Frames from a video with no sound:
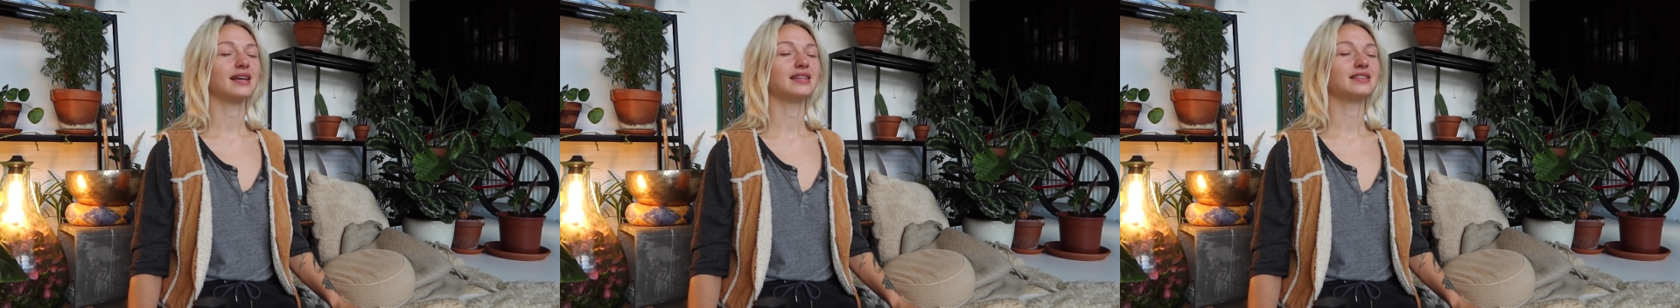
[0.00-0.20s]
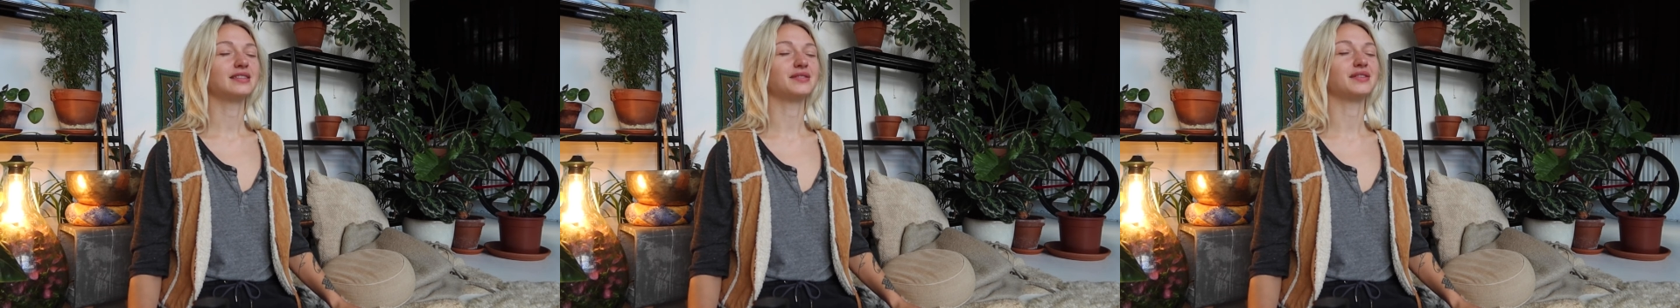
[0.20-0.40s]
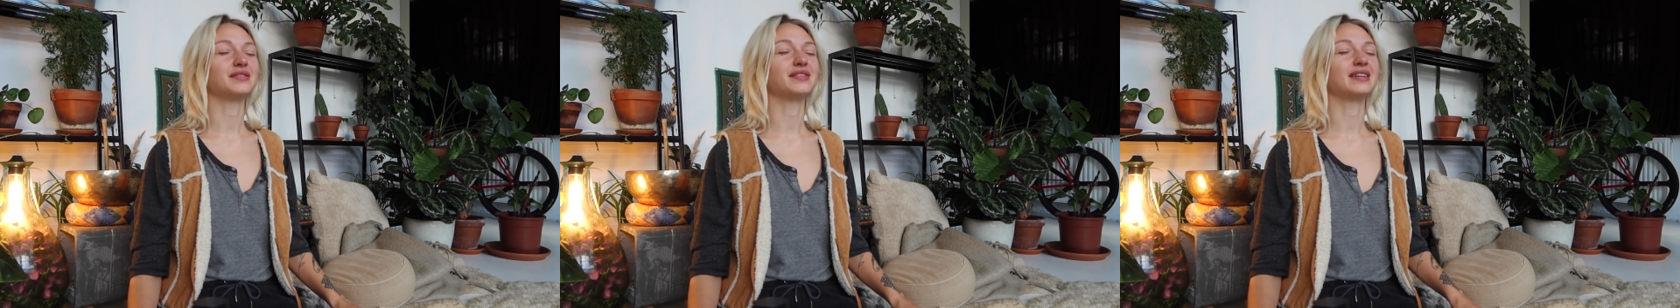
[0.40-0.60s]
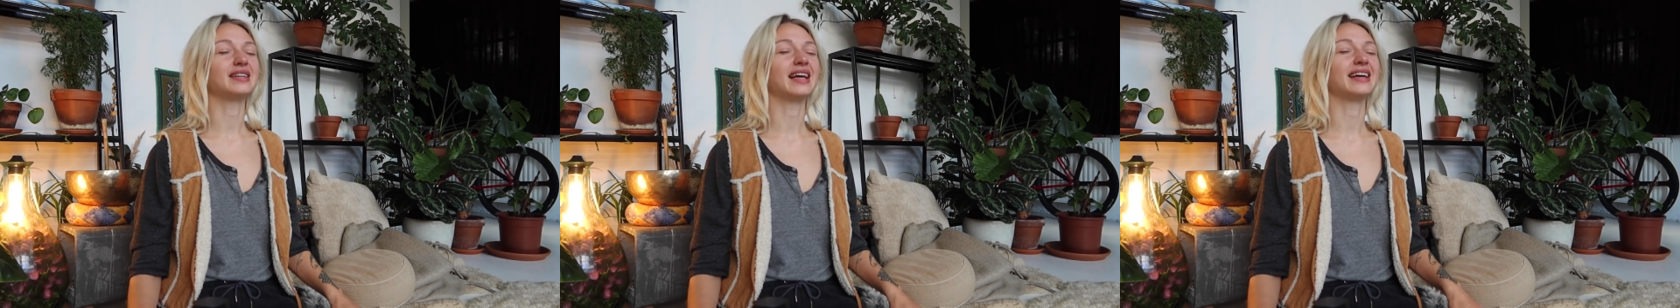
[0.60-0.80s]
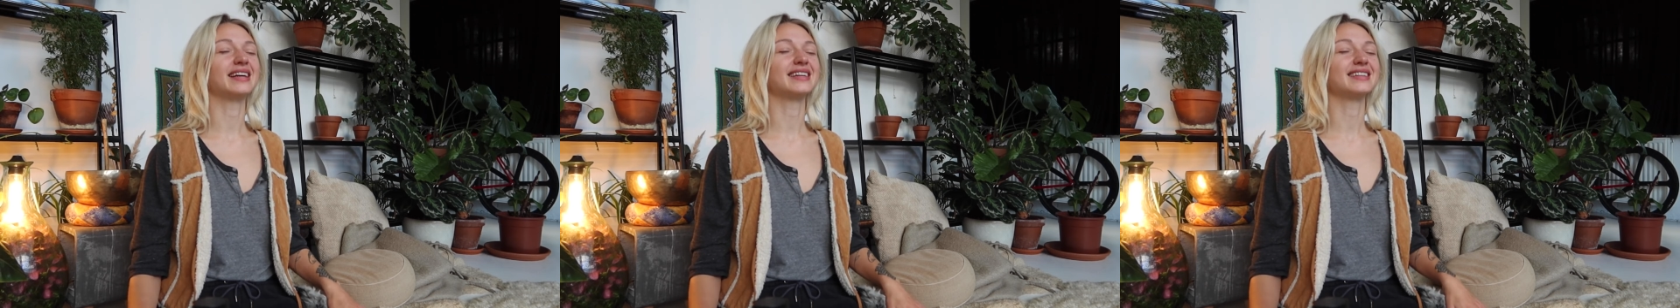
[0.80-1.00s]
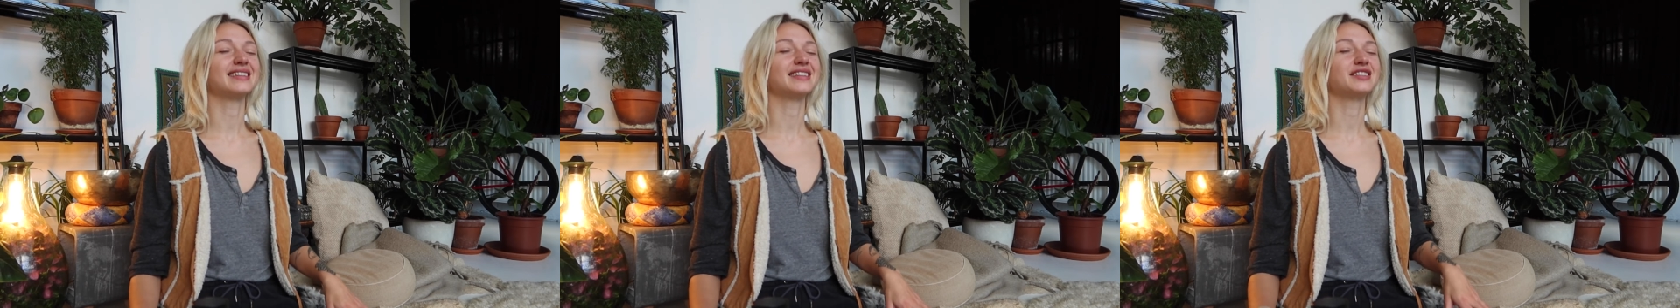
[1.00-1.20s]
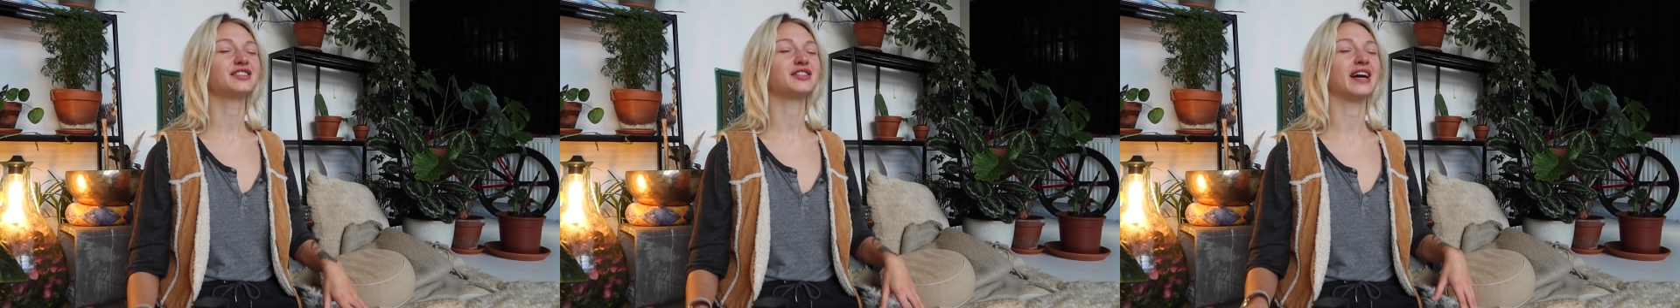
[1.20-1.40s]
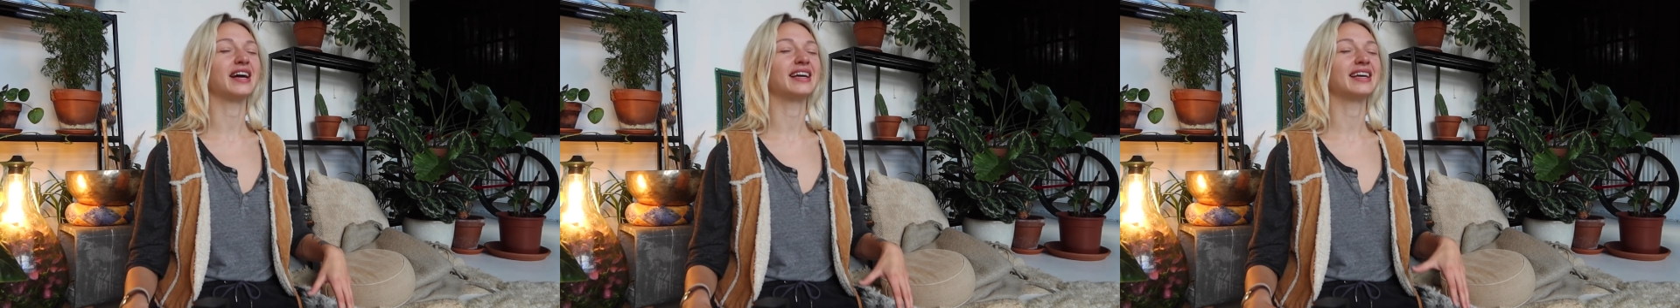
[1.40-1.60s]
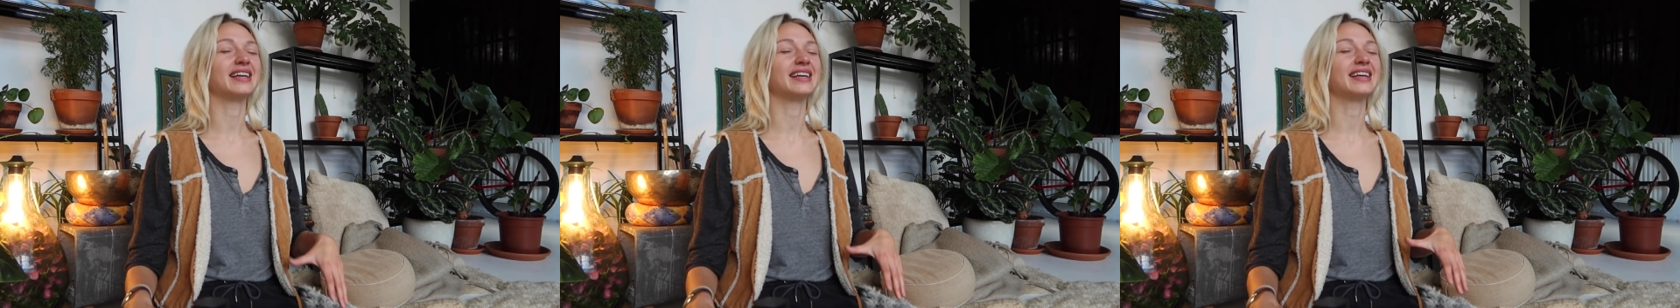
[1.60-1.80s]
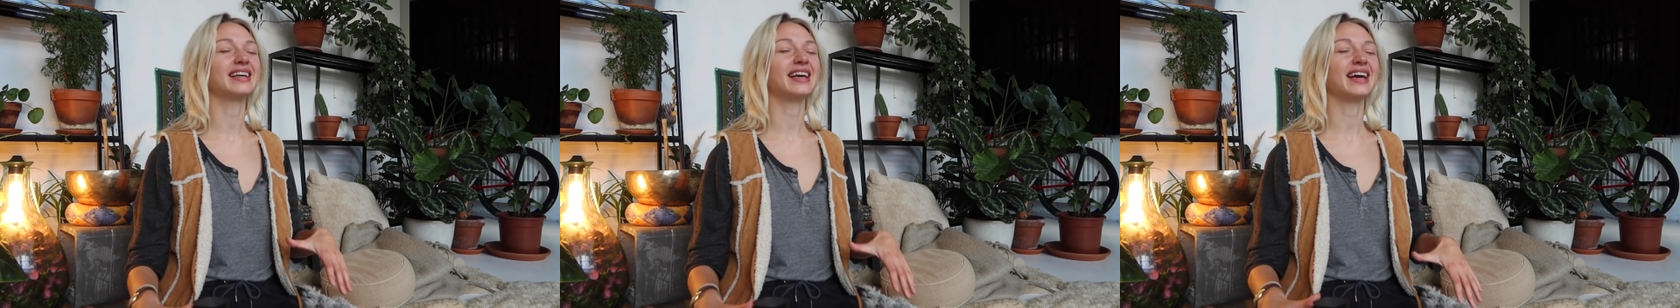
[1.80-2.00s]
So if you feel like trying
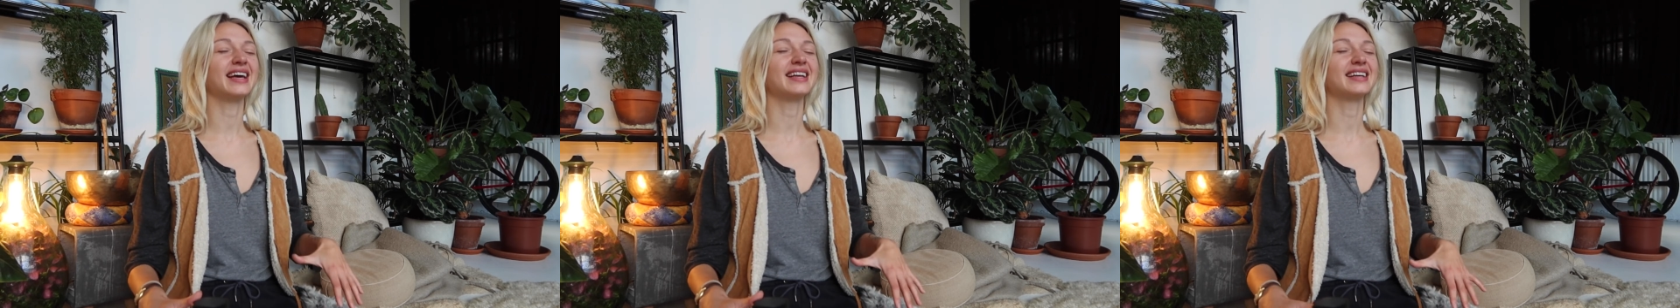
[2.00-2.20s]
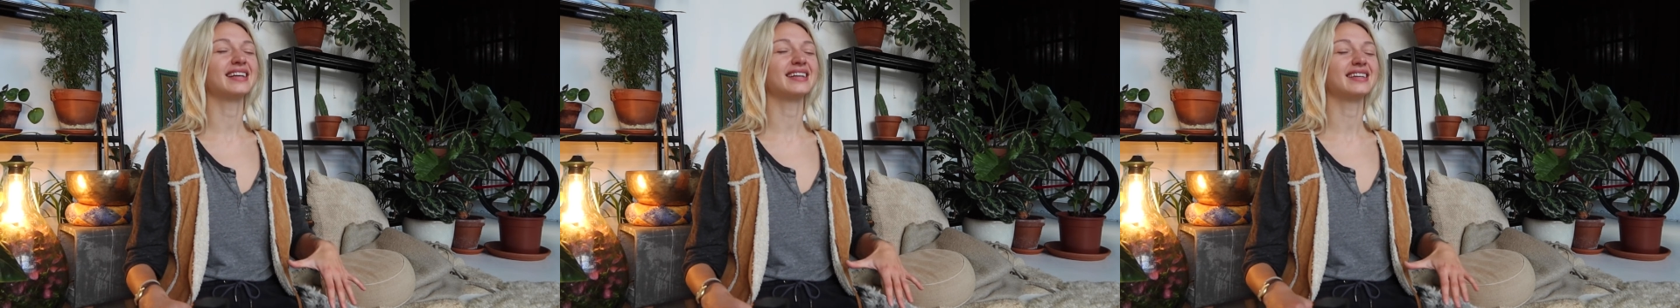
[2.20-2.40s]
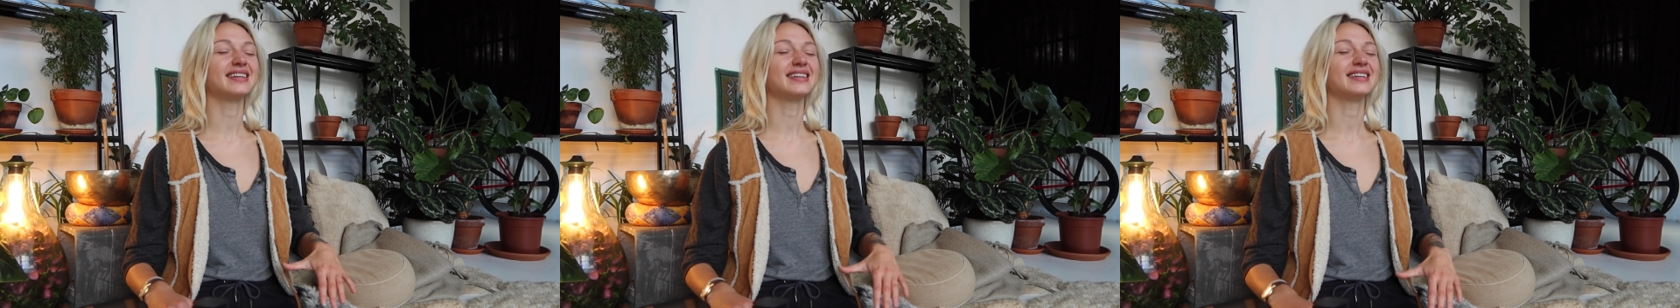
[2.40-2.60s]
it again,